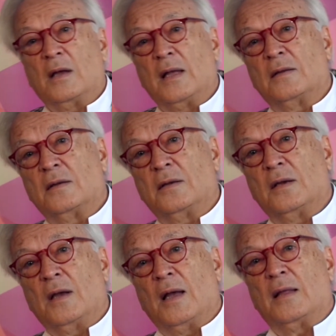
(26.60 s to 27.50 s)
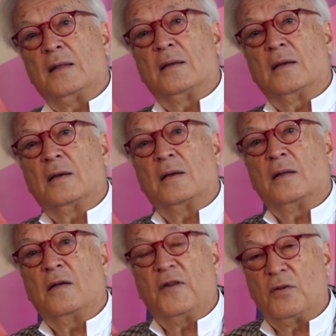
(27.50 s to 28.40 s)
entity and
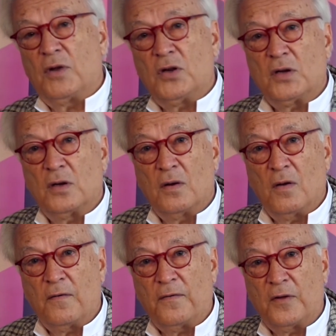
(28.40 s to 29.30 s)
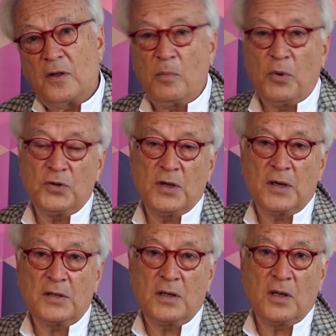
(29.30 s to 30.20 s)
the Federation of the
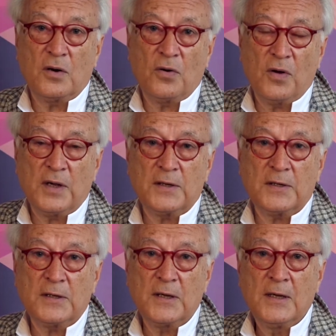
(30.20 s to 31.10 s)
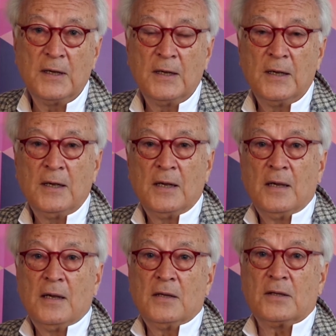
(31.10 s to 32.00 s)
Bosniaks and the Croats.
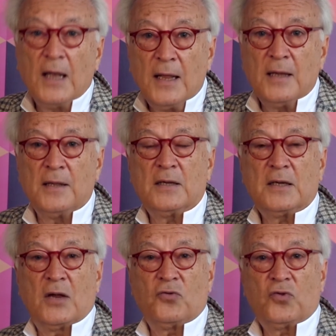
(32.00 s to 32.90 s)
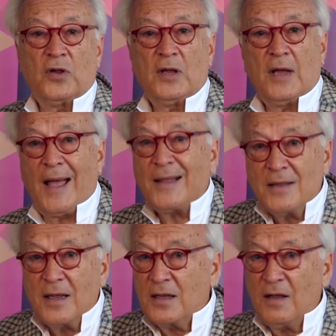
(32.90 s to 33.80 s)
Still in this country,
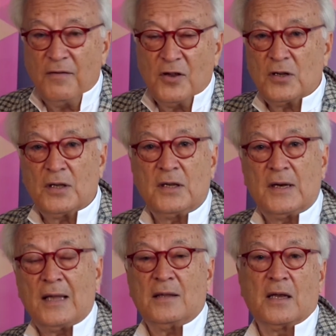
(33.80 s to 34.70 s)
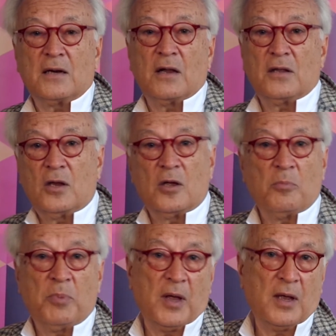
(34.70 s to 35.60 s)
ethnic divisions and ethnic
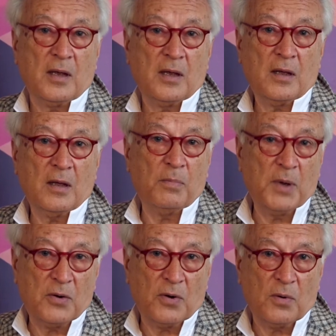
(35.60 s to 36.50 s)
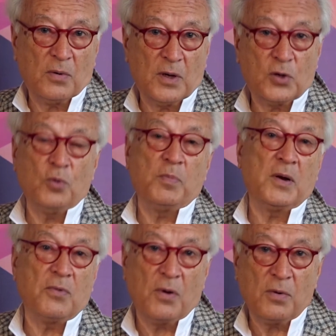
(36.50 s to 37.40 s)
criteria play a big role, a too
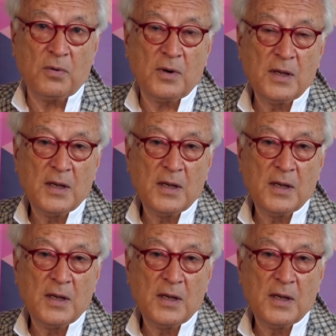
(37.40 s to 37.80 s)
big role,